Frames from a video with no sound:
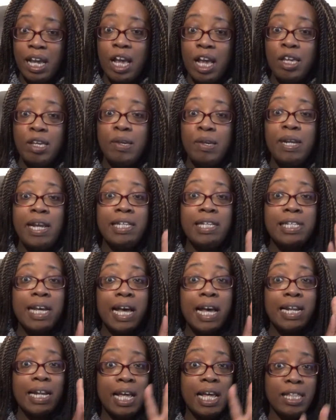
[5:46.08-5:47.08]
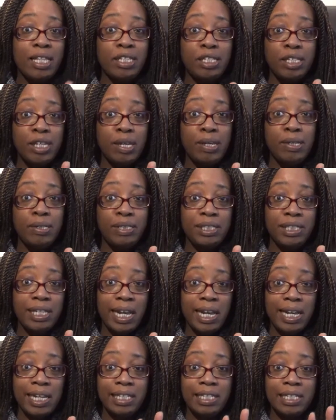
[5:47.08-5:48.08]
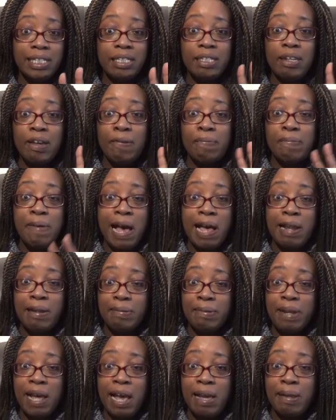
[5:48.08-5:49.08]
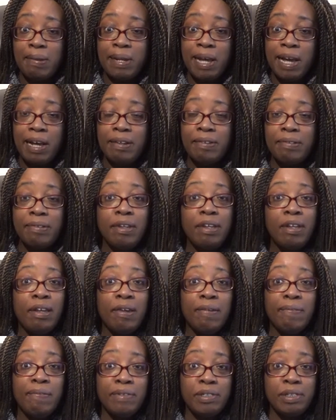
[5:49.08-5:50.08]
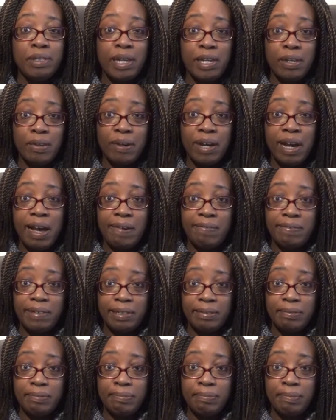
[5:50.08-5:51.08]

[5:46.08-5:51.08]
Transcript: You need another 2 sheets of pattern paper for doing your cover.